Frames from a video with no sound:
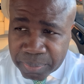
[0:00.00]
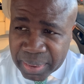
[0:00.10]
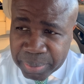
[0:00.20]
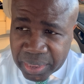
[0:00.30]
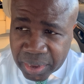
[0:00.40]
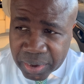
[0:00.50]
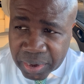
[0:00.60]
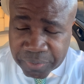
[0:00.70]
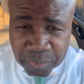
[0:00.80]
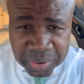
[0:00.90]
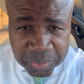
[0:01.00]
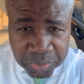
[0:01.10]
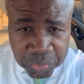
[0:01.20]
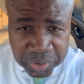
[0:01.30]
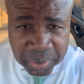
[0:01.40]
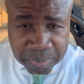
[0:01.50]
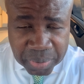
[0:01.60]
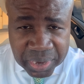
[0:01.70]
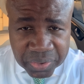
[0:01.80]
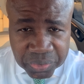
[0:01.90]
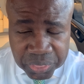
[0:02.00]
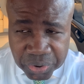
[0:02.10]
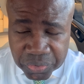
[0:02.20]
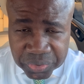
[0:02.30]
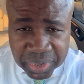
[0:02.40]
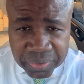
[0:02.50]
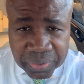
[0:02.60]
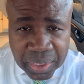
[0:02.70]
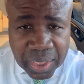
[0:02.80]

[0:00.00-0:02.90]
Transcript: maybe, and for me it's usually Mondays and Thursdays,